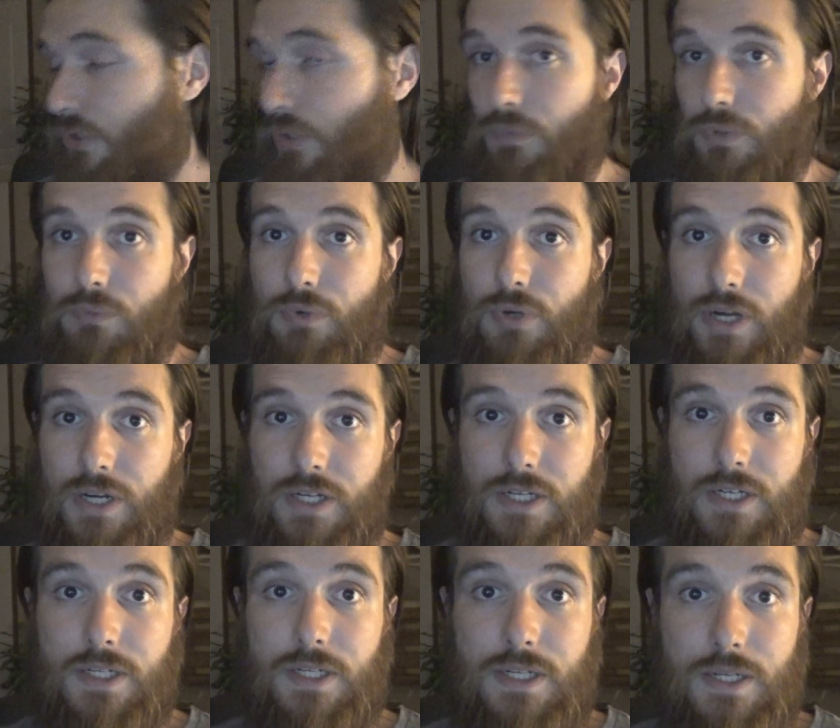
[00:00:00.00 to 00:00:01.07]
summer
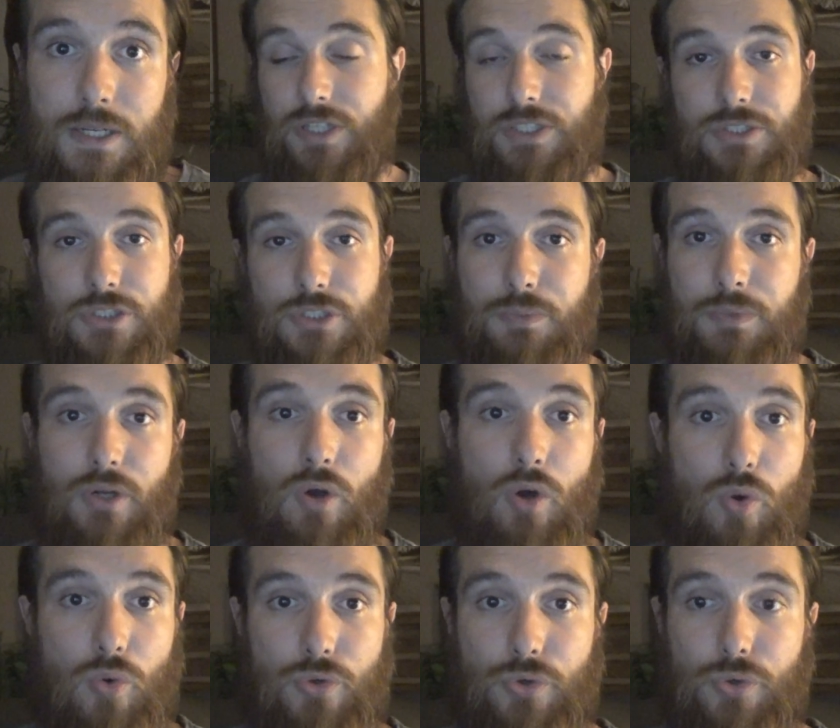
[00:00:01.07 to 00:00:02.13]
break. It's just been a
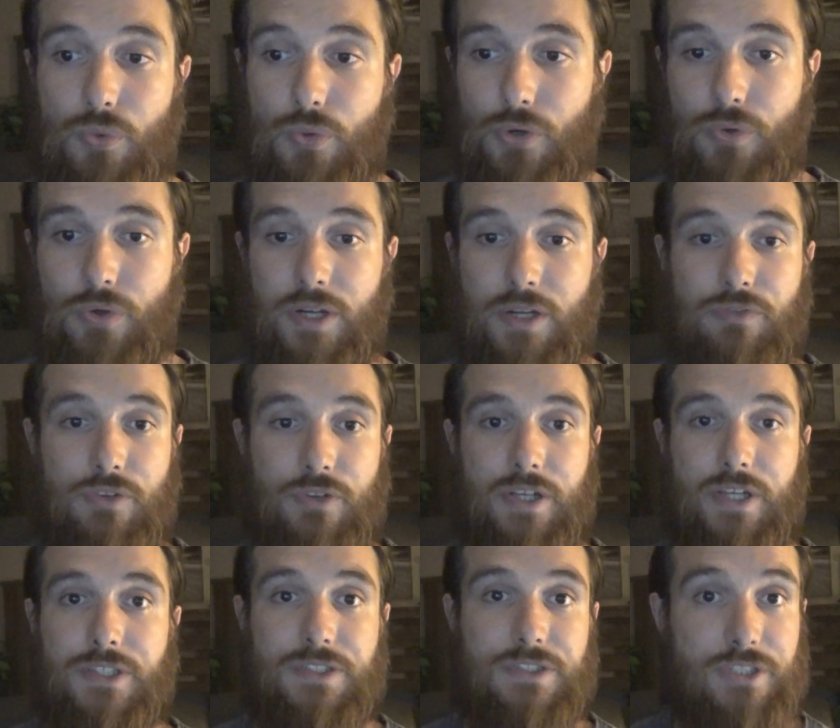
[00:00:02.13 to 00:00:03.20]
whole new world, and I feel
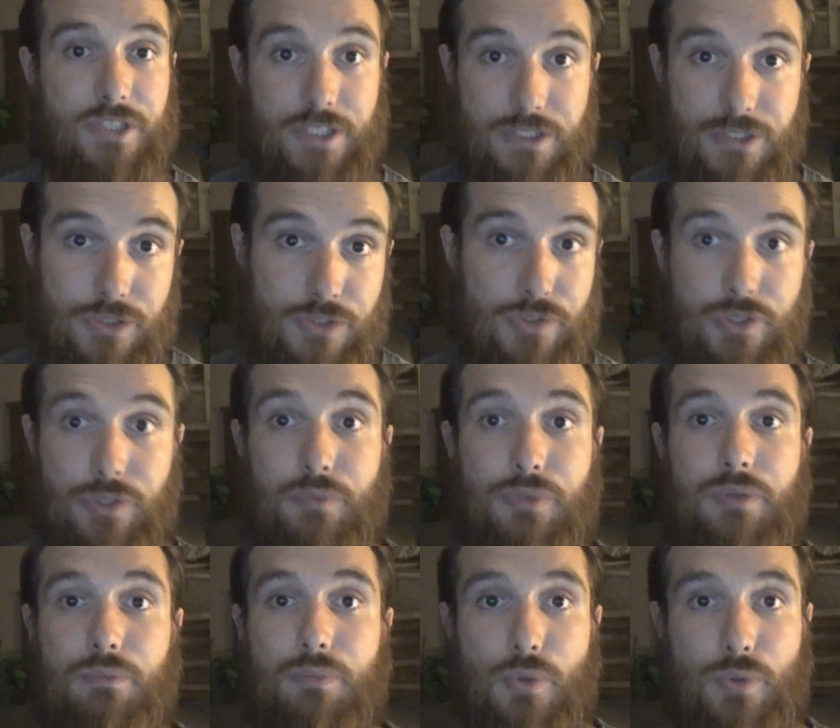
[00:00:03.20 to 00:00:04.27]
like it's
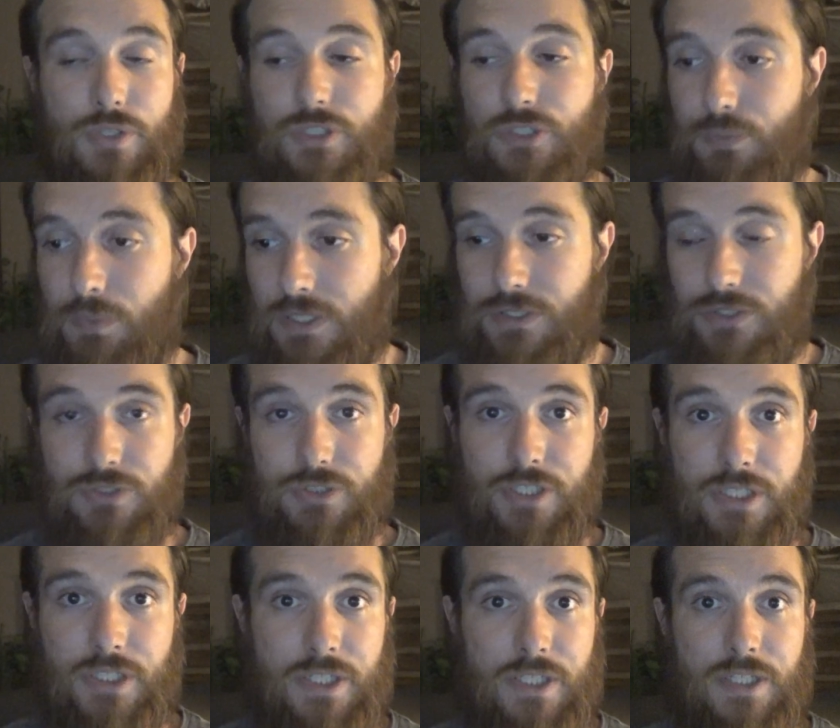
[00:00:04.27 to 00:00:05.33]
extremely important,
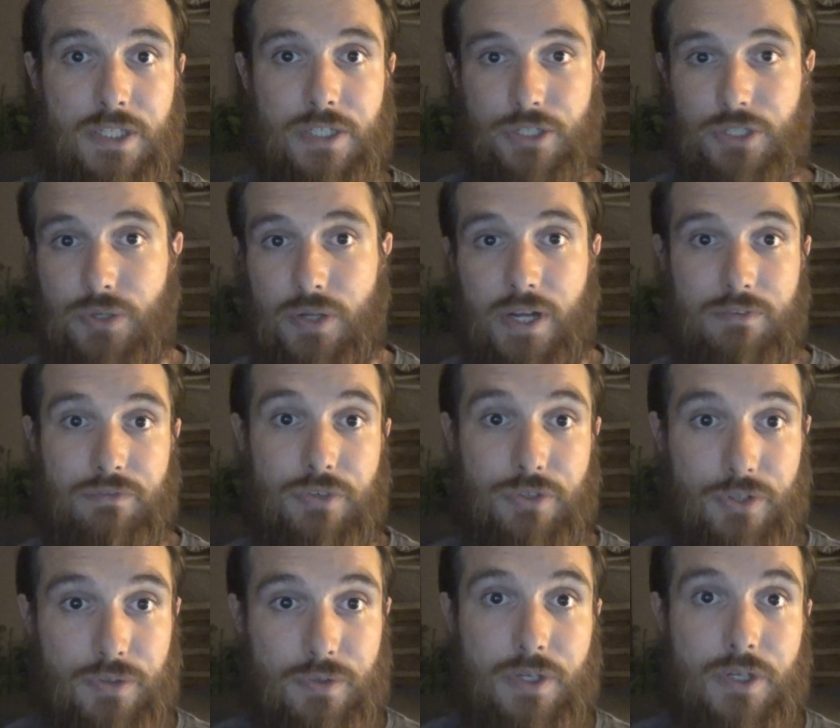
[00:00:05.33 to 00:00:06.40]
especially you know
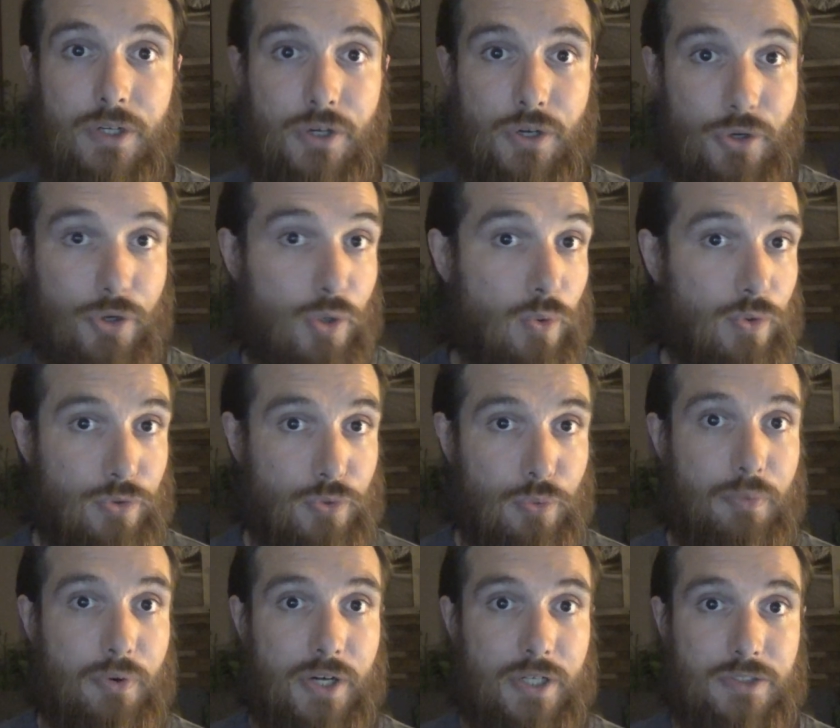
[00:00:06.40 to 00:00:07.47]
after her going
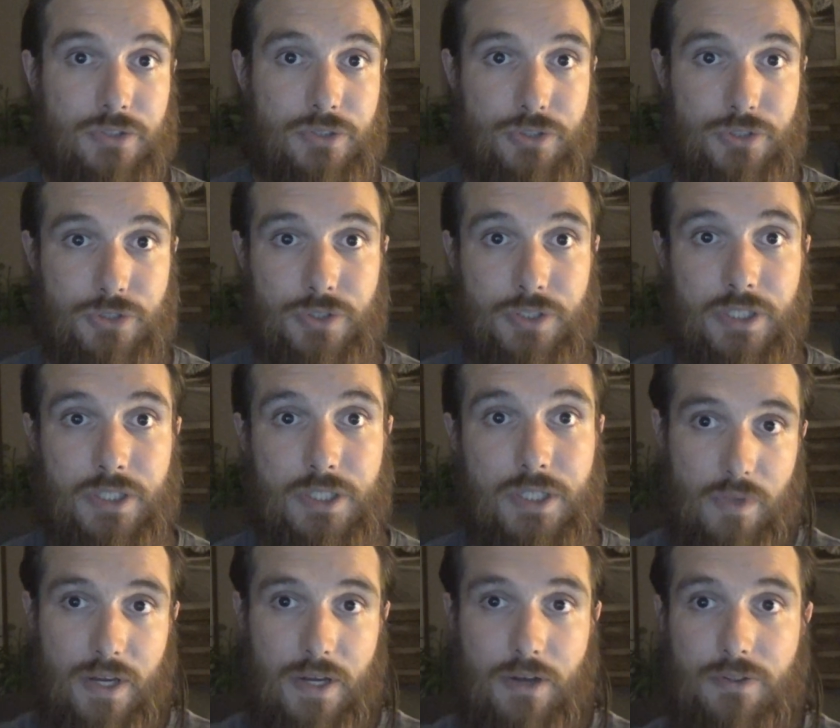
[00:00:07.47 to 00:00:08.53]
through brain surgery.
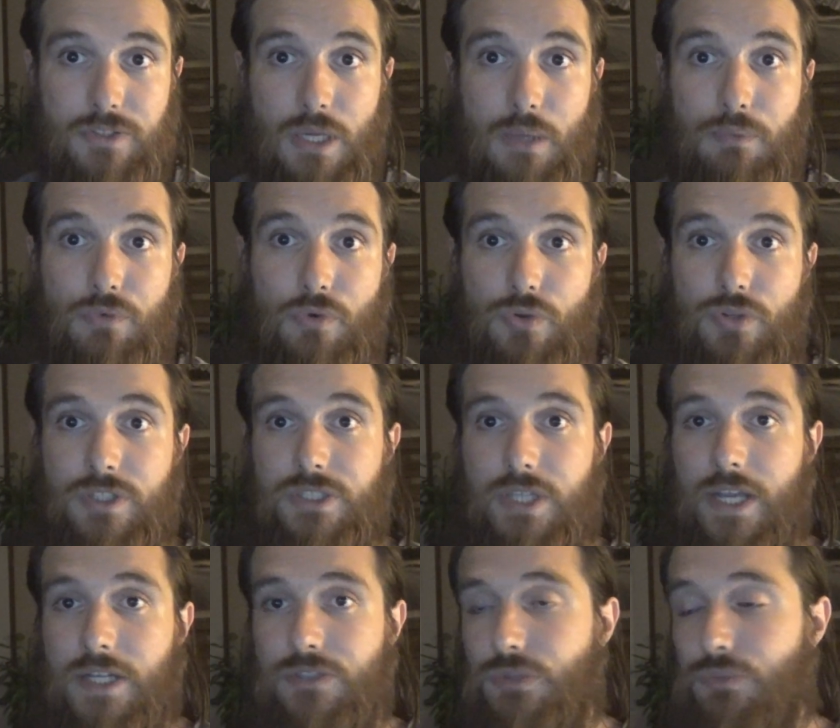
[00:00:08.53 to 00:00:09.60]
And on top of all this,
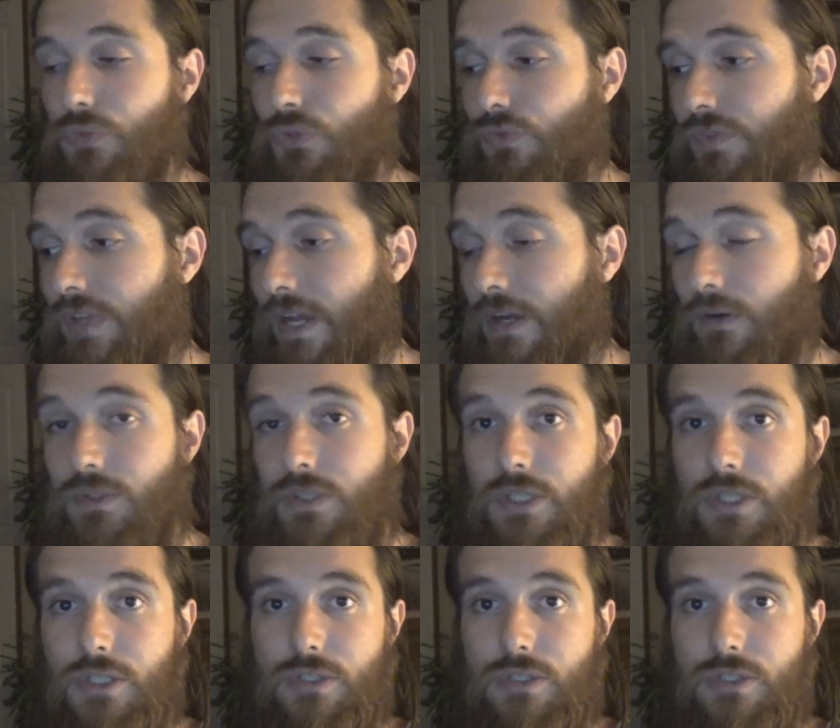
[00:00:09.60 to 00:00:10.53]
I actually moved out